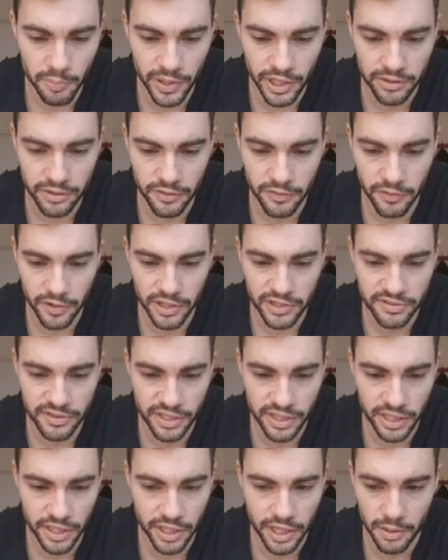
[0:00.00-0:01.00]
to pick the first
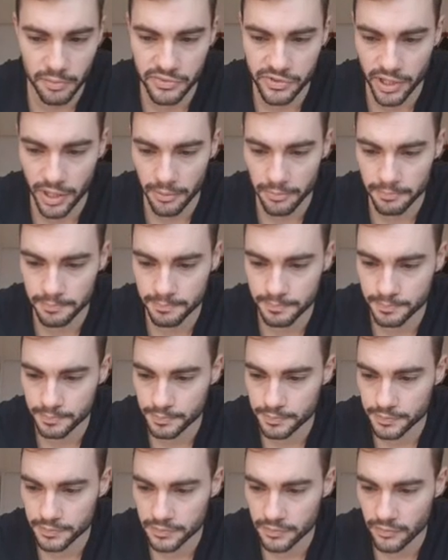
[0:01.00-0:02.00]
thing that comes up.
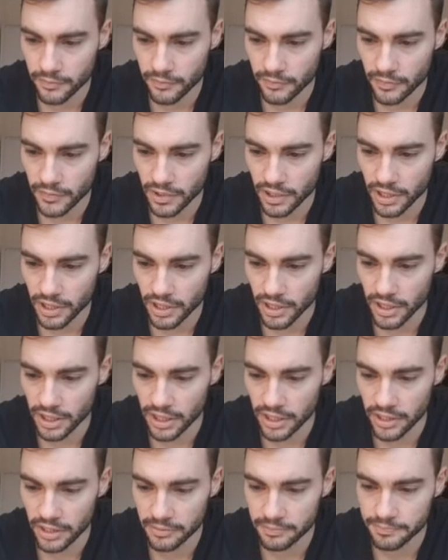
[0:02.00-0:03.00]

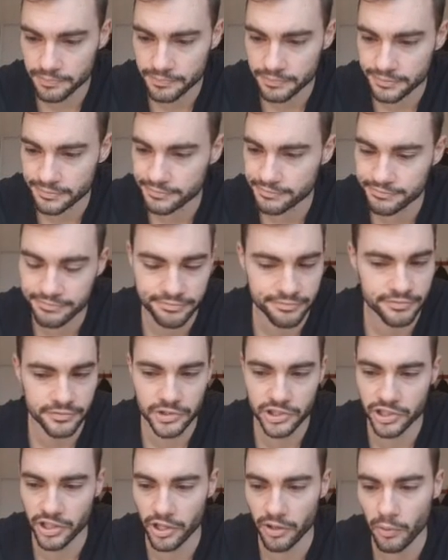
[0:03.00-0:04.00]
Um,
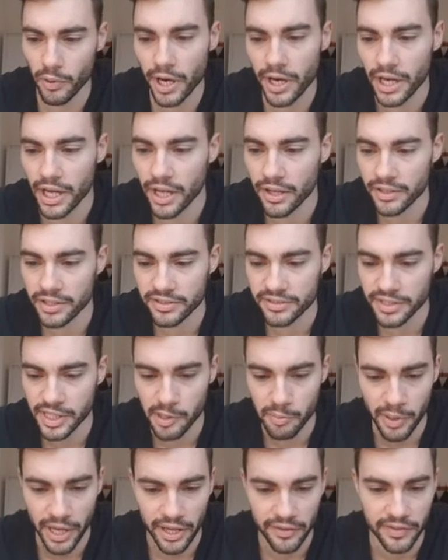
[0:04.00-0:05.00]
Sure, why not? These knee
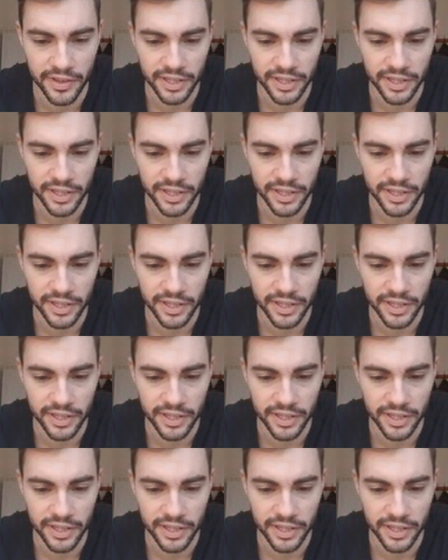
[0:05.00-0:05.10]
pad